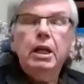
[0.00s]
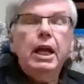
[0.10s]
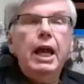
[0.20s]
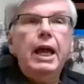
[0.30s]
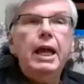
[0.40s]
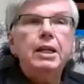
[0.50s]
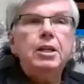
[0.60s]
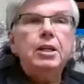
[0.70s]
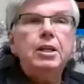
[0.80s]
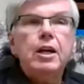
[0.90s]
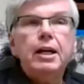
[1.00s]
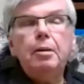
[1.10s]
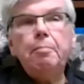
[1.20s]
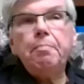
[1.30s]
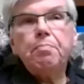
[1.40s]
And
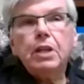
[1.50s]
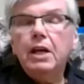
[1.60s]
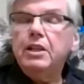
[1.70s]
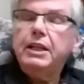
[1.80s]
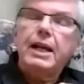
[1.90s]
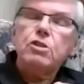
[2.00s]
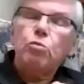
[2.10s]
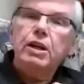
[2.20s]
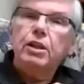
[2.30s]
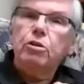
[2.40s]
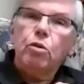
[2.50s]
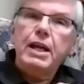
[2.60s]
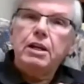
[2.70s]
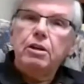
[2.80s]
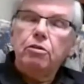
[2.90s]
um, I think that's one of the
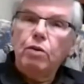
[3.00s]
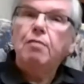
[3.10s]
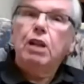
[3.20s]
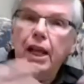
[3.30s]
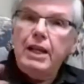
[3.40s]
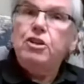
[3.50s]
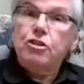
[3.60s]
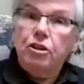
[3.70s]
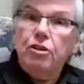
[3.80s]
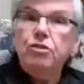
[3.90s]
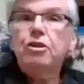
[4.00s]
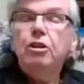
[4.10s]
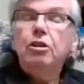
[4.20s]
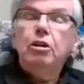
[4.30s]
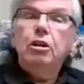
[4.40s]
great revelations
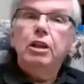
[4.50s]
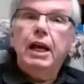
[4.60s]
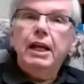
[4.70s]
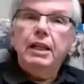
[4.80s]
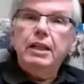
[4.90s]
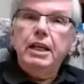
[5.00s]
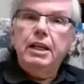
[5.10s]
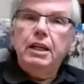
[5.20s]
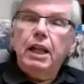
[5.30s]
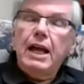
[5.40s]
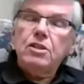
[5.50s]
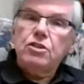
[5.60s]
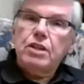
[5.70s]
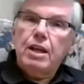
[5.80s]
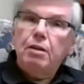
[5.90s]
that the last
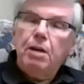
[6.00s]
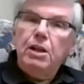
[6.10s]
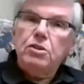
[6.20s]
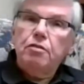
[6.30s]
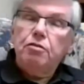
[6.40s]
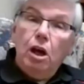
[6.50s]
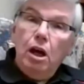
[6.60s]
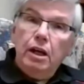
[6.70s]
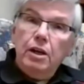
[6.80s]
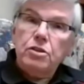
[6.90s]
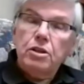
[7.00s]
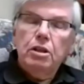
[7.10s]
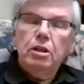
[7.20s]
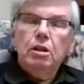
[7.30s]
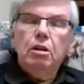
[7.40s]
seven months have taught us
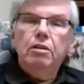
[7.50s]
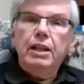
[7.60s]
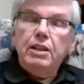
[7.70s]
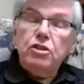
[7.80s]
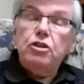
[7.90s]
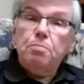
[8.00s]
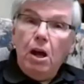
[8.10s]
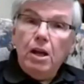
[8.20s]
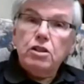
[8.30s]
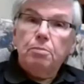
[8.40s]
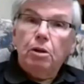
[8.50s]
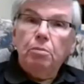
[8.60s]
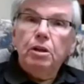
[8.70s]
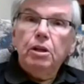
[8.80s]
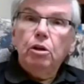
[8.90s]
that this is possible.
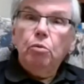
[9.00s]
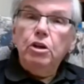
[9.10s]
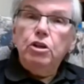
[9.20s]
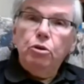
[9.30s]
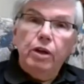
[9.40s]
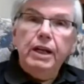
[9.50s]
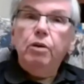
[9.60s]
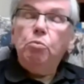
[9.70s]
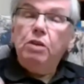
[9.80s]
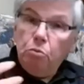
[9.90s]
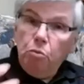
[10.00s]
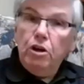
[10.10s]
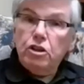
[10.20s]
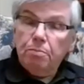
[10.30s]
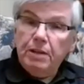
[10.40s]
We're doing it with
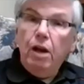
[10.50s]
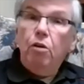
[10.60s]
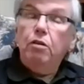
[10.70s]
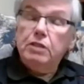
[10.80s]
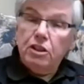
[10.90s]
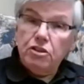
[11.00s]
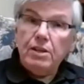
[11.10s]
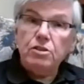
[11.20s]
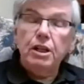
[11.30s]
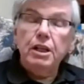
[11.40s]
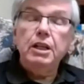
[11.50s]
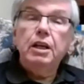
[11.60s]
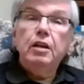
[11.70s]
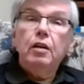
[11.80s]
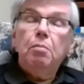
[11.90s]
worship now of necessity,
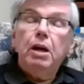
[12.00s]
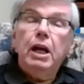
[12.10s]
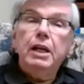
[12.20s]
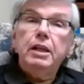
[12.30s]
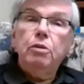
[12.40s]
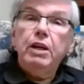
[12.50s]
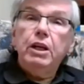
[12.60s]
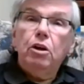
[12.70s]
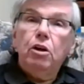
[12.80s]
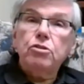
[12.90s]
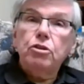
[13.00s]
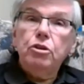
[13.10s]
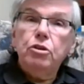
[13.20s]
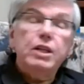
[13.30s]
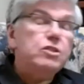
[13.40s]
but I think we could also
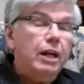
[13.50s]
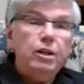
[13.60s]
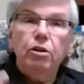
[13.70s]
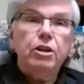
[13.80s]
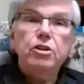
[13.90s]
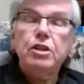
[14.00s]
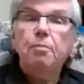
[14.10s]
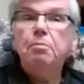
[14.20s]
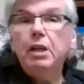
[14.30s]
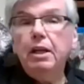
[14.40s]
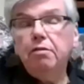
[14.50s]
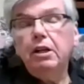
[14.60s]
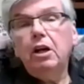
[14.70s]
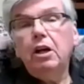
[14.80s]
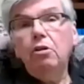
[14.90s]
do this. And I know there's some, even
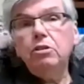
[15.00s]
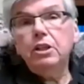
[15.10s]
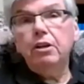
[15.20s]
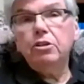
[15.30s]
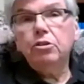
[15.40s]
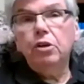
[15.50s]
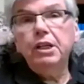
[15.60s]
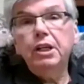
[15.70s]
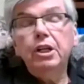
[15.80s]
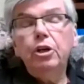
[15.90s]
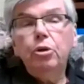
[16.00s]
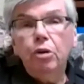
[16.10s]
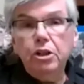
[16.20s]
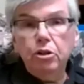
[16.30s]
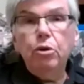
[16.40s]
in our own territory, who are
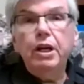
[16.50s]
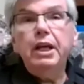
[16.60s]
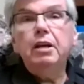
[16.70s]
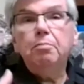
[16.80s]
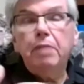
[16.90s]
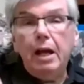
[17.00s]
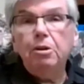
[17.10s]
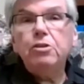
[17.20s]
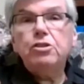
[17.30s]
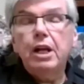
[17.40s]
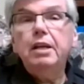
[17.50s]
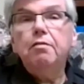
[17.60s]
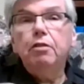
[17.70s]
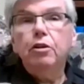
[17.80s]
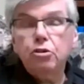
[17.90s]
doing Bible study
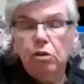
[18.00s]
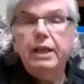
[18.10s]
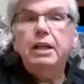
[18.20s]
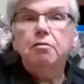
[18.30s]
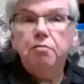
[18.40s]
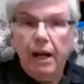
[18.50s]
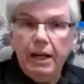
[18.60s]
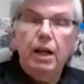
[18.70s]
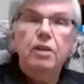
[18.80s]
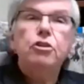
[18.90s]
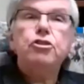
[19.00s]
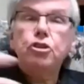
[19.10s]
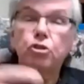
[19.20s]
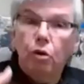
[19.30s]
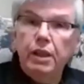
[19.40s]
virtually and inviting others to
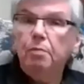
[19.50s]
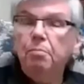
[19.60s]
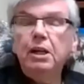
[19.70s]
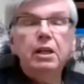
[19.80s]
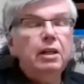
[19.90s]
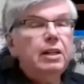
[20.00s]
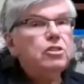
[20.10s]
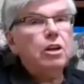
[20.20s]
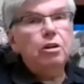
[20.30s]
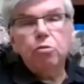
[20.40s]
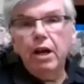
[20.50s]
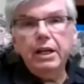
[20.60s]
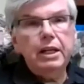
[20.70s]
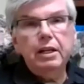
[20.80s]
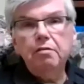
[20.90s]
join them. That's a great
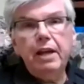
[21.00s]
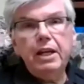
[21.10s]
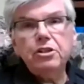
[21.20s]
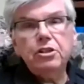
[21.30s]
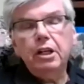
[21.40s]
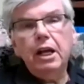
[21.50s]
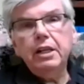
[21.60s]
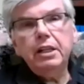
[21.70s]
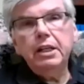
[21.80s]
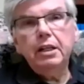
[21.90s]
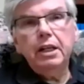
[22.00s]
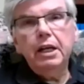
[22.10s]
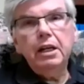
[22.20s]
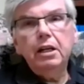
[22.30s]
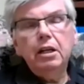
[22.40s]
innovation. And I think that
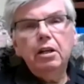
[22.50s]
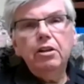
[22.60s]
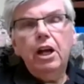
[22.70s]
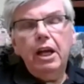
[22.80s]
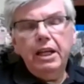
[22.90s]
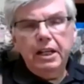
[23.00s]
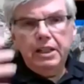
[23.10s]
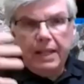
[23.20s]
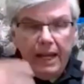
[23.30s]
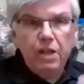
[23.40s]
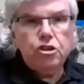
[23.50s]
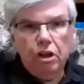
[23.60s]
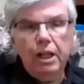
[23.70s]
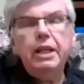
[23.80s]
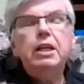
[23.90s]
they're
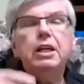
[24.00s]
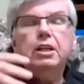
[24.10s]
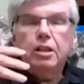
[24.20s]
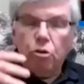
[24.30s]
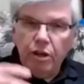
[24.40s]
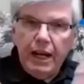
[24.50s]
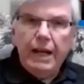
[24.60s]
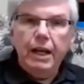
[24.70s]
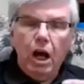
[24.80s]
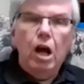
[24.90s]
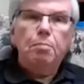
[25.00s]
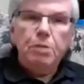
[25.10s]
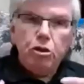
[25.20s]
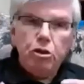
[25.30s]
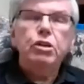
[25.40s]
intentionally creating
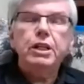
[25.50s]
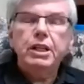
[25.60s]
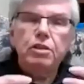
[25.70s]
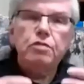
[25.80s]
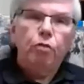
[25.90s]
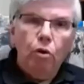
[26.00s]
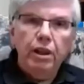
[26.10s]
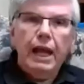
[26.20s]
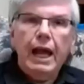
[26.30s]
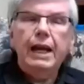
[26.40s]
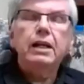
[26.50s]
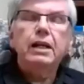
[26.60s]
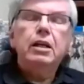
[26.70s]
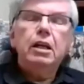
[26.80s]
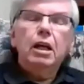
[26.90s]
opportunities for that
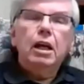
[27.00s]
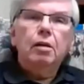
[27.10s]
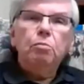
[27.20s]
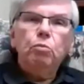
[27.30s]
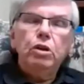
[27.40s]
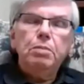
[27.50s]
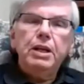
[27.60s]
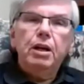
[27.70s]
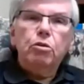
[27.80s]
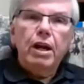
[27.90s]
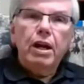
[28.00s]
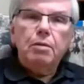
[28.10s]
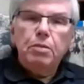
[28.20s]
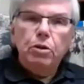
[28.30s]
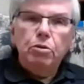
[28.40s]
um, would be a great
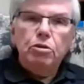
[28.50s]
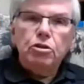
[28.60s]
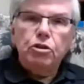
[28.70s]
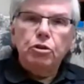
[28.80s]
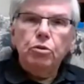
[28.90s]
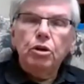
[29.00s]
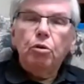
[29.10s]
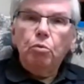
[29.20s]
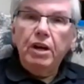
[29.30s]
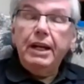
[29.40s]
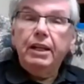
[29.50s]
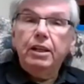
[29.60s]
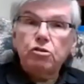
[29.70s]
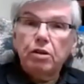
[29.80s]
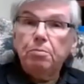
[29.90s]
boon to reading the
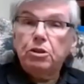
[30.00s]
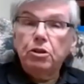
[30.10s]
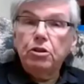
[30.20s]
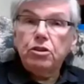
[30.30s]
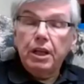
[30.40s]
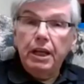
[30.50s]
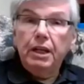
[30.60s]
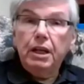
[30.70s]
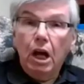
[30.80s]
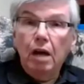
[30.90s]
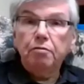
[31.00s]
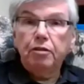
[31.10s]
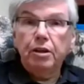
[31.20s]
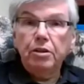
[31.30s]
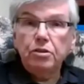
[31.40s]
scriptures in
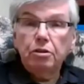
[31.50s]
conference.